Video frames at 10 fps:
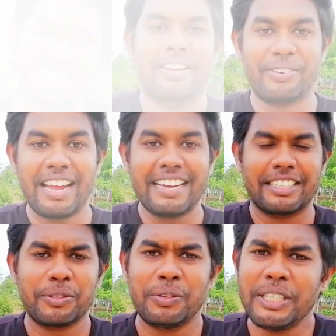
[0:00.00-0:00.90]
Right,
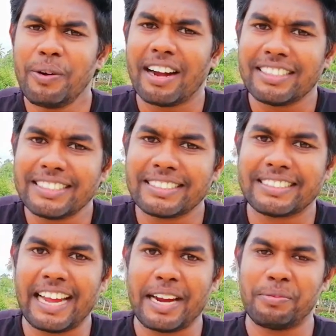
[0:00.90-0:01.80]
could you
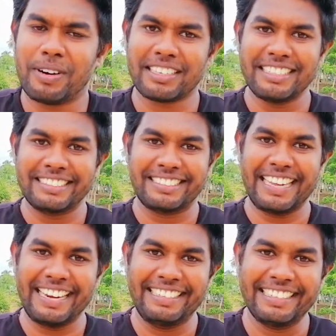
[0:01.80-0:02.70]
understand what I
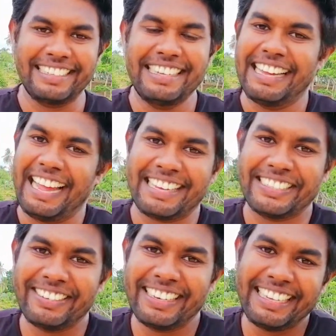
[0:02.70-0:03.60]
said?
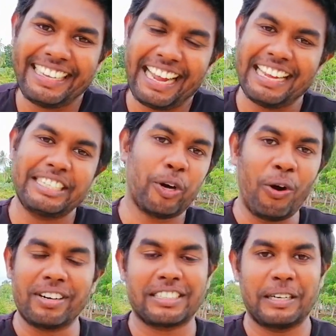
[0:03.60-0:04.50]
Actually, I
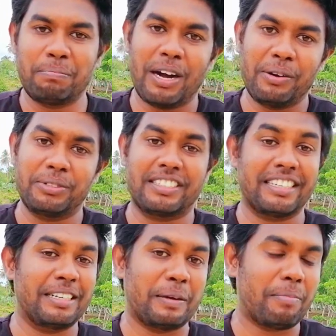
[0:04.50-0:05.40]
talked about
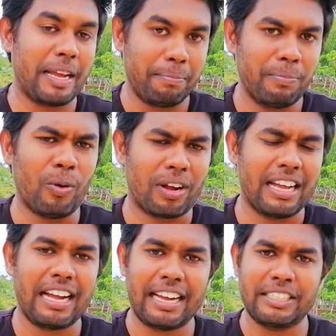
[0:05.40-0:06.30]
my book.
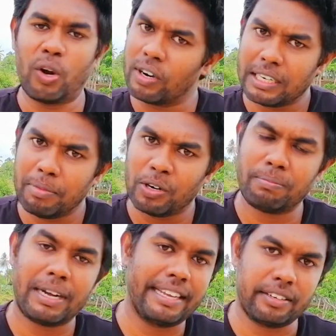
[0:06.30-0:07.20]
I talked about
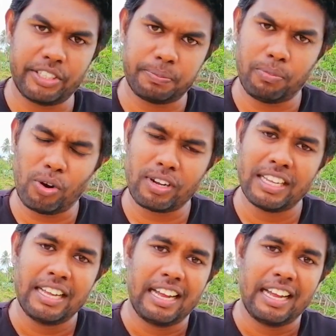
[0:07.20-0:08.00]
my English book.